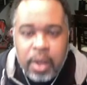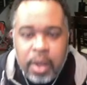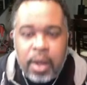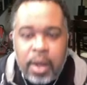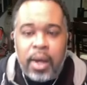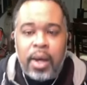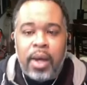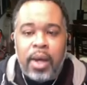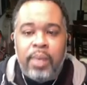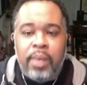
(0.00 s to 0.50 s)

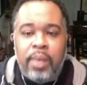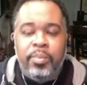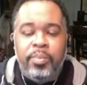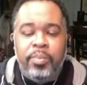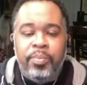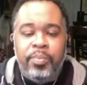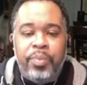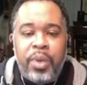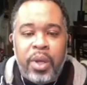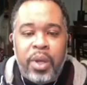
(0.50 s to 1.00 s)

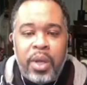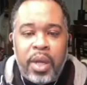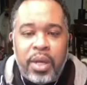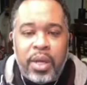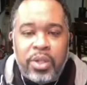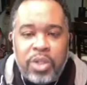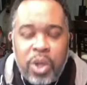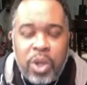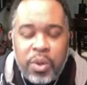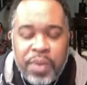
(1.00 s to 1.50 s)
Um,
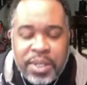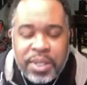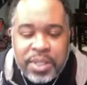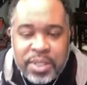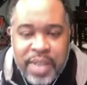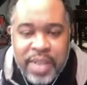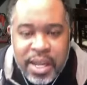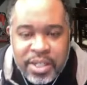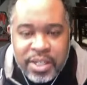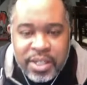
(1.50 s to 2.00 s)
and so this
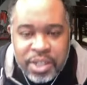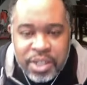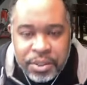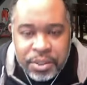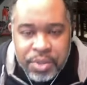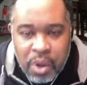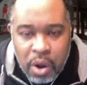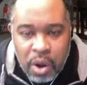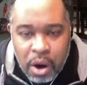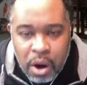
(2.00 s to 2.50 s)
is not just
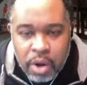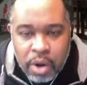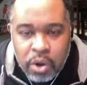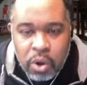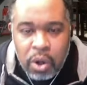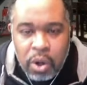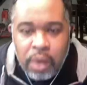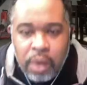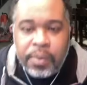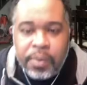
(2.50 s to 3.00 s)
hard
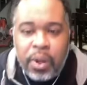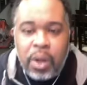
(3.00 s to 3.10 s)
on,